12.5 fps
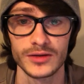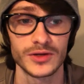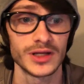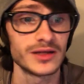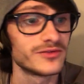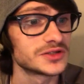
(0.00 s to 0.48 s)
You
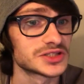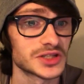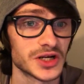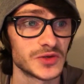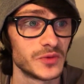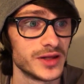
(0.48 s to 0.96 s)
can even
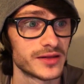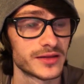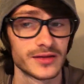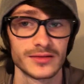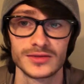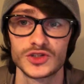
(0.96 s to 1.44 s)
start with
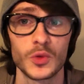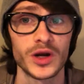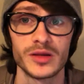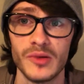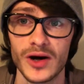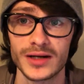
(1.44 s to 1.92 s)

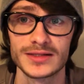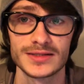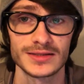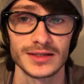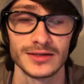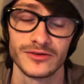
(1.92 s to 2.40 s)
$20
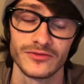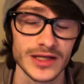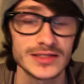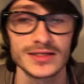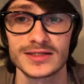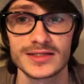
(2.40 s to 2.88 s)
and
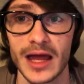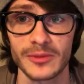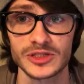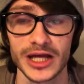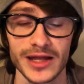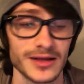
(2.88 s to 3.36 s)
invest in
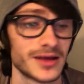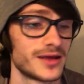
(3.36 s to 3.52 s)
Snapchat.